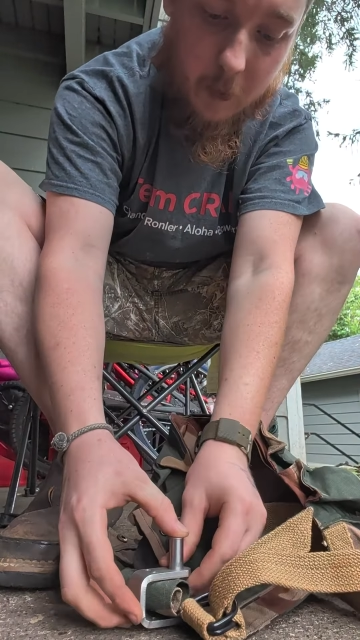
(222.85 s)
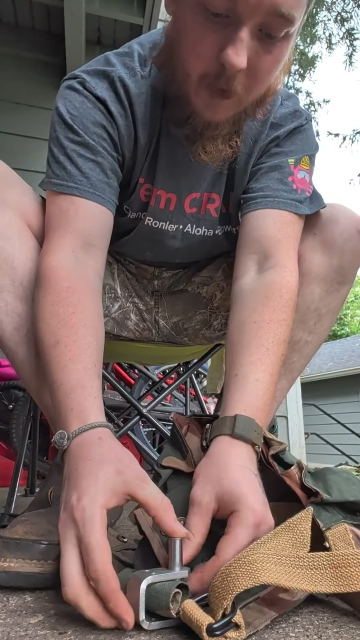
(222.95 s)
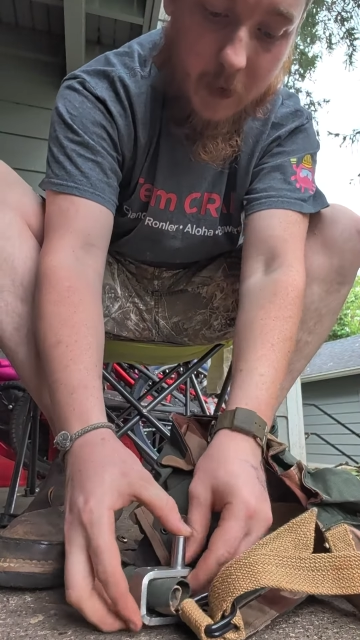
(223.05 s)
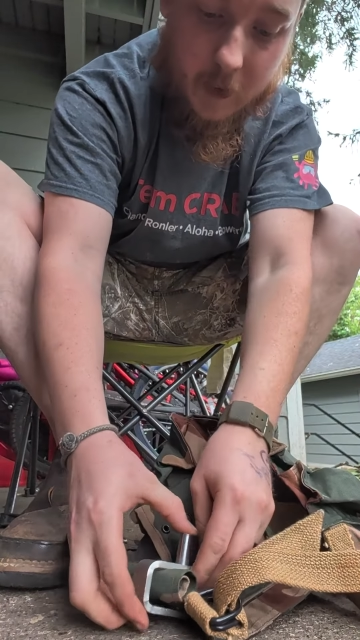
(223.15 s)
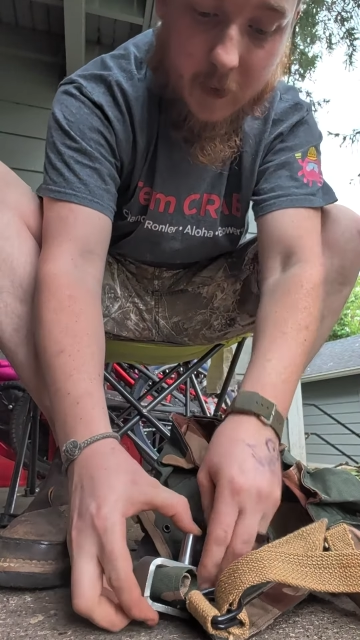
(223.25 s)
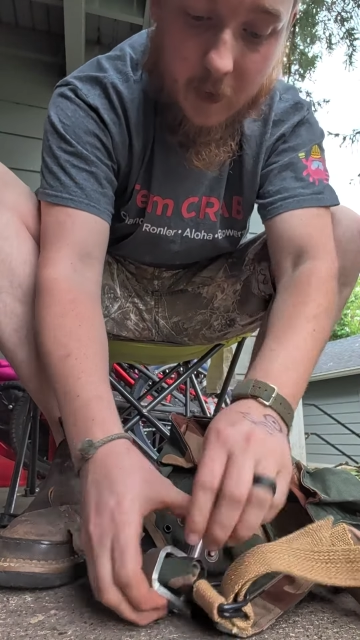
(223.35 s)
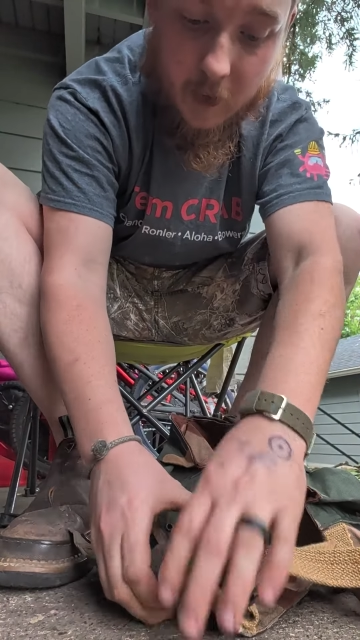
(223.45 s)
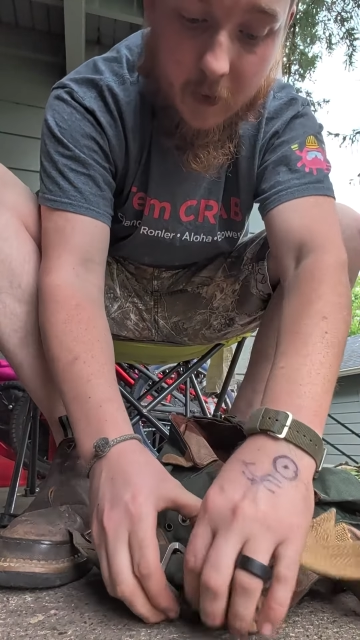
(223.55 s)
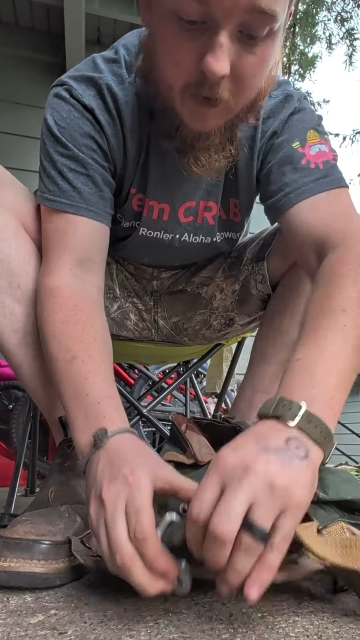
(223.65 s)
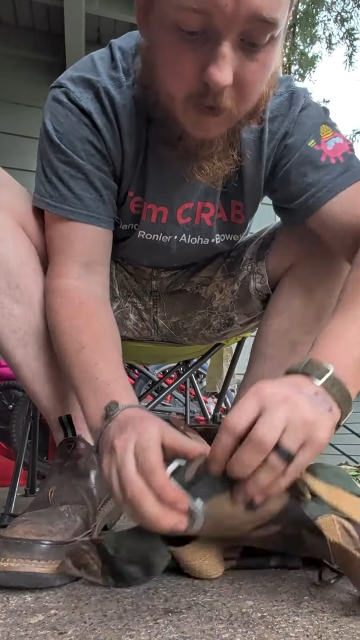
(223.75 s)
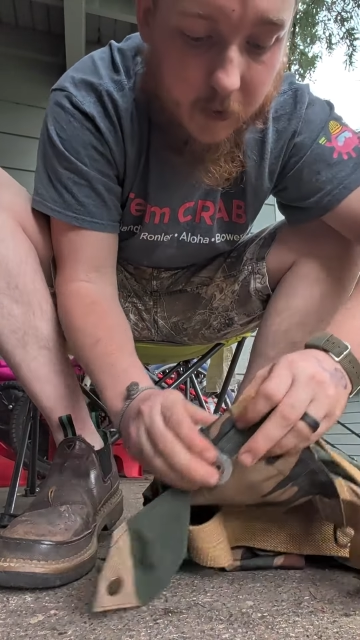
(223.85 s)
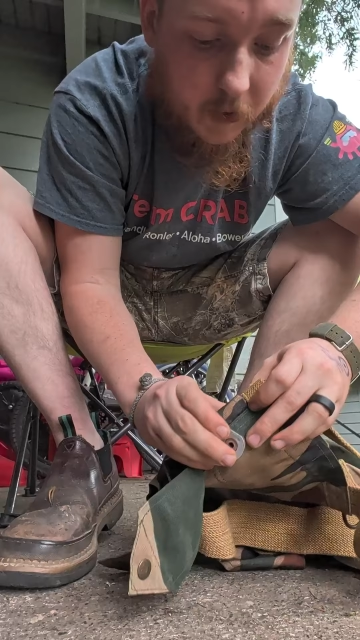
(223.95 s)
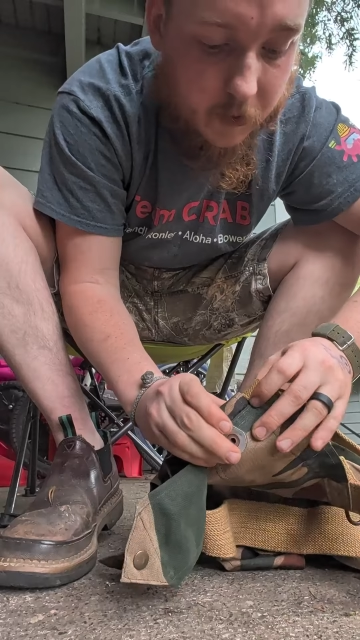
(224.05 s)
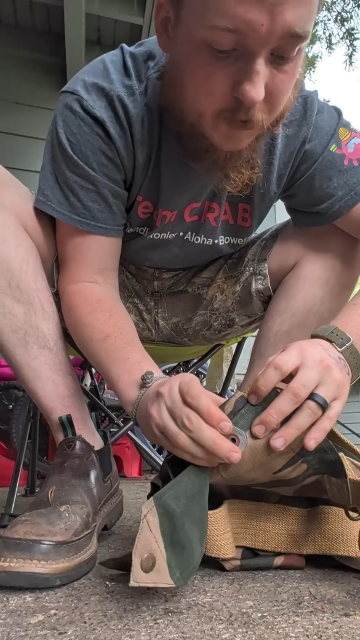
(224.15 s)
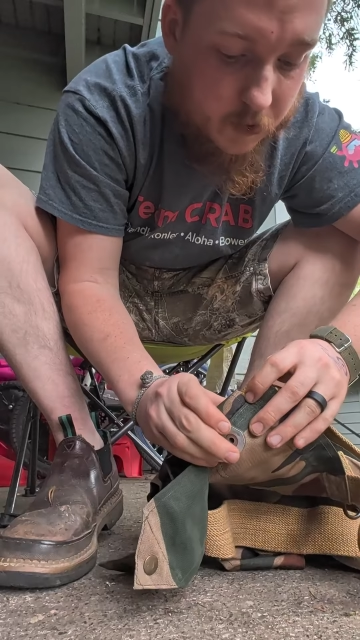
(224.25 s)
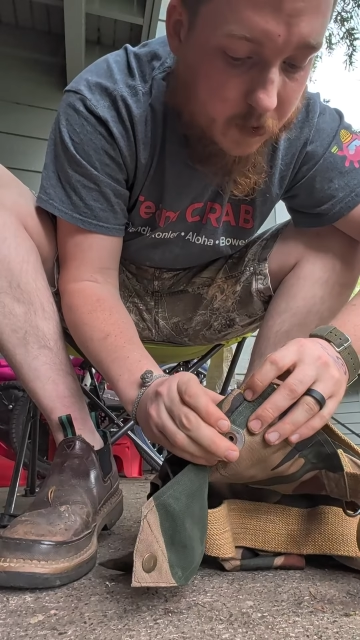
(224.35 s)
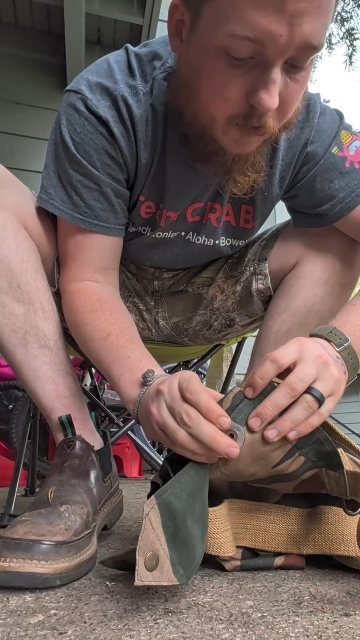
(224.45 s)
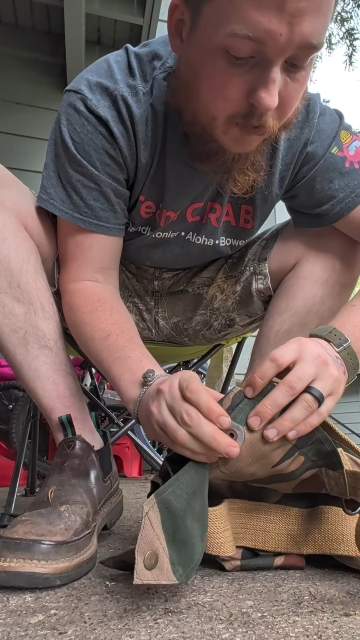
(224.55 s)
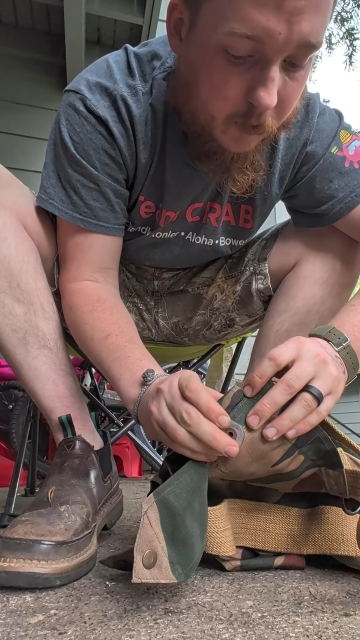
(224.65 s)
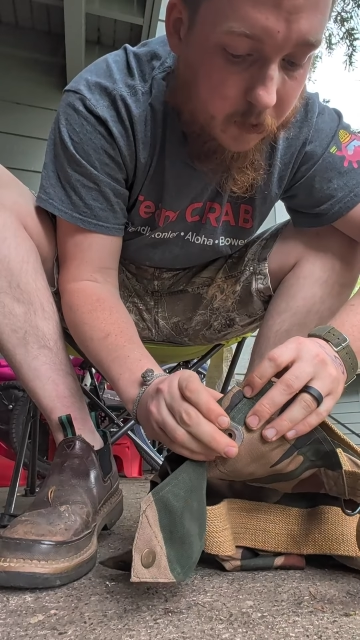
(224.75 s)
back of the die, not just
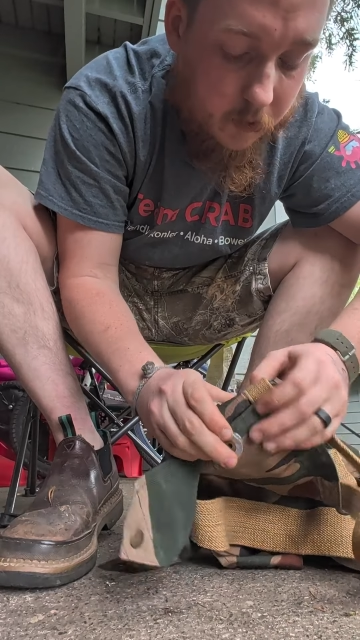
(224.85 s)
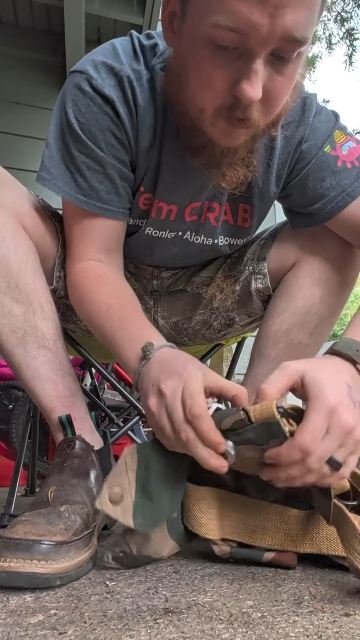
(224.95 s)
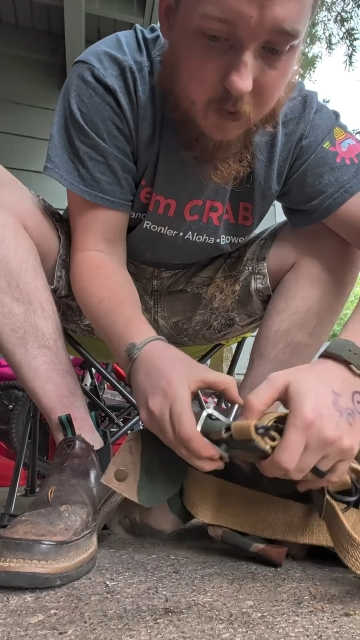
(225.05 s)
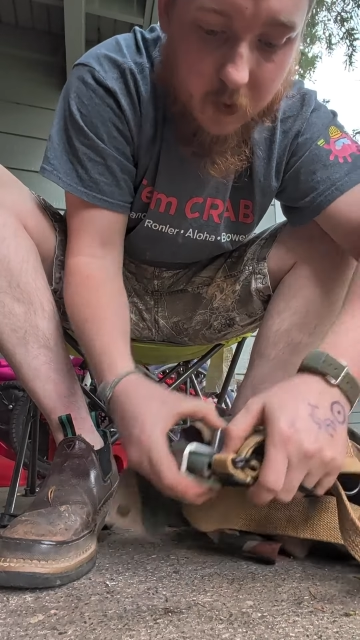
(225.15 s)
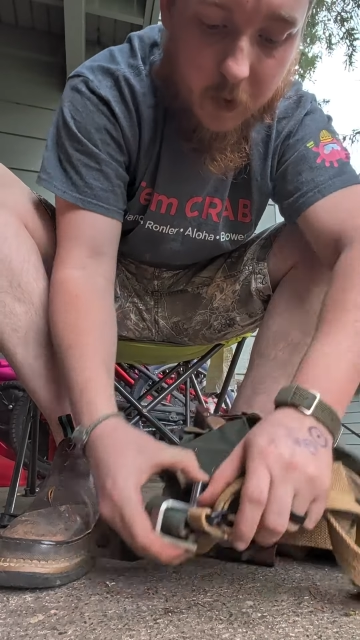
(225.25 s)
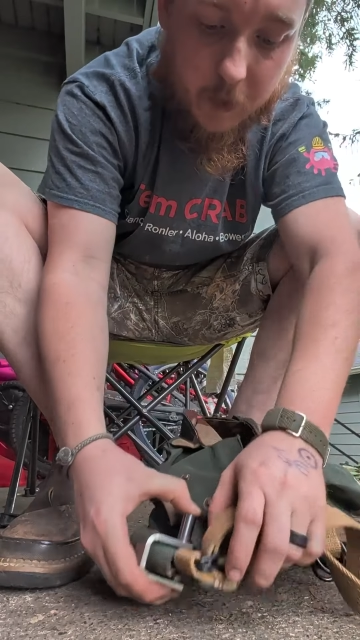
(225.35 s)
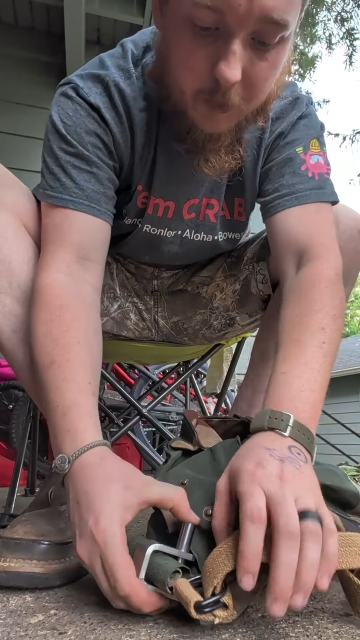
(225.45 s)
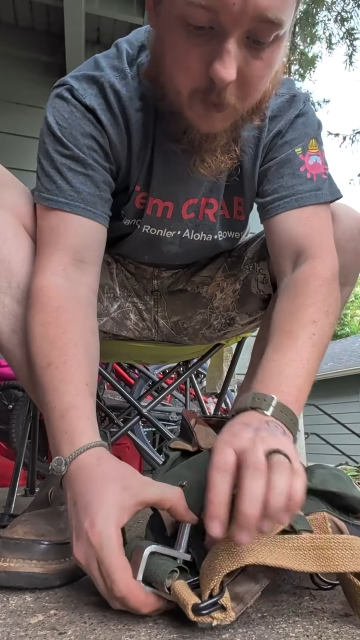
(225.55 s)
shifted. Okay.